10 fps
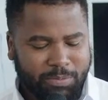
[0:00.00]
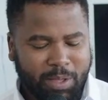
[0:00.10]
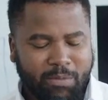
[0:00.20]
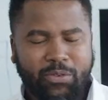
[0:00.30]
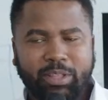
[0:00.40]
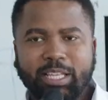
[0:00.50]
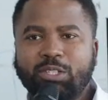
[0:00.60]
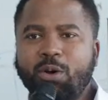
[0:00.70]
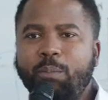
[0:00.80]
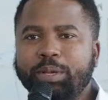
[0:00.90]
for the
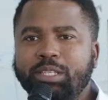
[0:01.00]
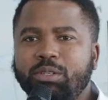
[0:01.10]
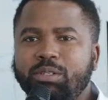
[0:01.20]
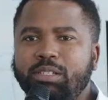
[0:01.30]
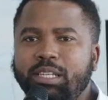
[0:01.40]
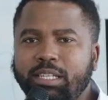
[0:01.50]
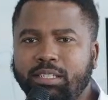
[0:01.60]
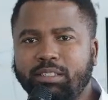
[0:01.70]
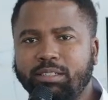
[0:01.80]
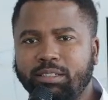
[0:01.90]
topics you
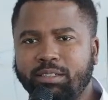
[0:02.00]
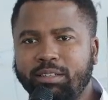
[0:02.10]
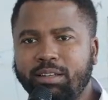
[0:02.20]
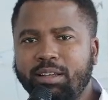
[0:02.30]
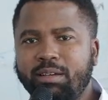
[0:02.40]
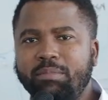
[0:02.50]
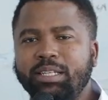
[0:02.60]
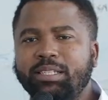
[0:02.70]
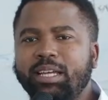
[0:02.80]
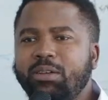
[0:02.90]
teach.
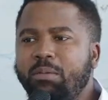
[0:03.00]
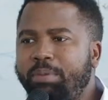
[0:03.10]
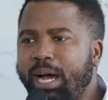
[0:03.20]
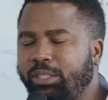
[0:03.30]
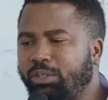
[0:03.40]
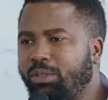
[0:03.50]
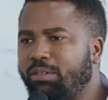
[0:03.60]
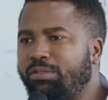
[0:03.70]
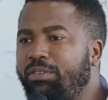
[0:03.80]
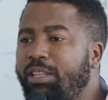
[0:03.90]
Maintain your passion
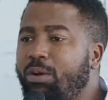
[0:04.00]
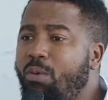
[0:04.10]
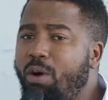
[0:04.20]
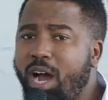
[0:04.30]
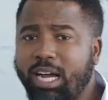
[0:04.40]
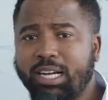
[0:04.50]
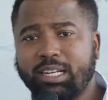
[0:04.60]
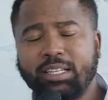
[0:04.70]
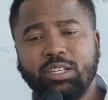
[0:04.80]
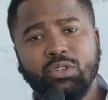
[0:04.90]
for the work
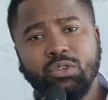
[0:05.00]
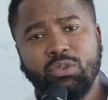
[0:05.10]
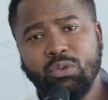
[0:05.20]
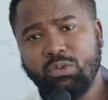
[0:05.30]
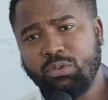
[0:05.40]
you do.